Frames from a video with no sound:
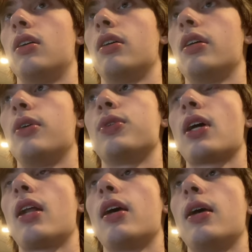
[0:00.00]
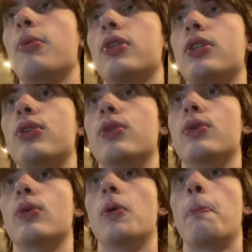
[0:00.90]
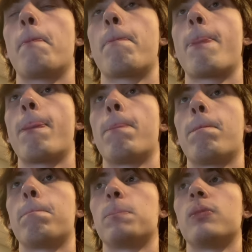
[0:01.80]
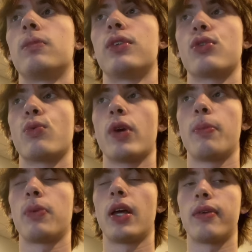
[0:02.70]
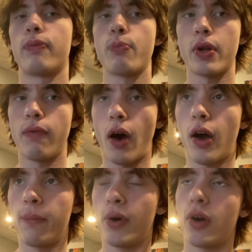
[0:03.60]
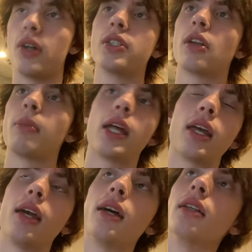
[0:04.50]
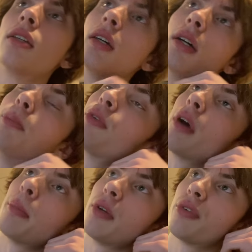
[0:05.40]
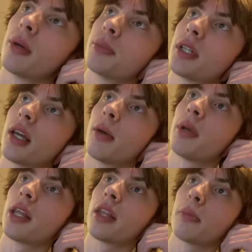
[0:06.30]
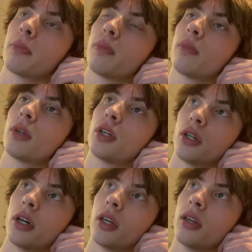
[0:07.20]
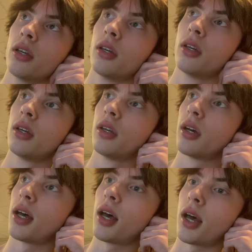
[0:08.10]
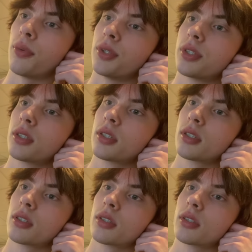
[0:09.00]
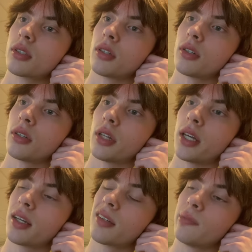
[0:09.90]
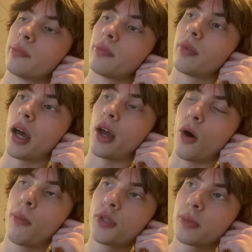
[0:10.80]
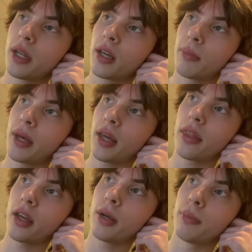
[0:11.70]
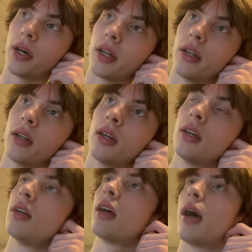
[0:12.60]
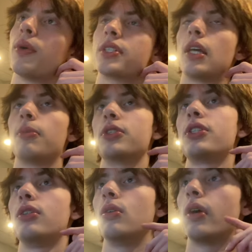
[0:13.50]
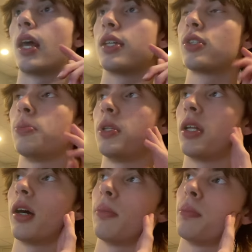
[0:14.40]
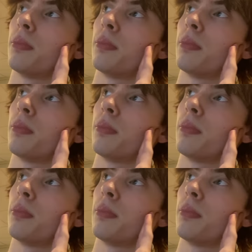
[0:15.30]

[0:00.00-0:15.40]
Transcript: He was kind of able to just rip, like, pretty valuable cards out of my hand to prevent me from setting up anything good. I was, like, I almost made a comeback there, but I wasn't able to, and I scooped it up.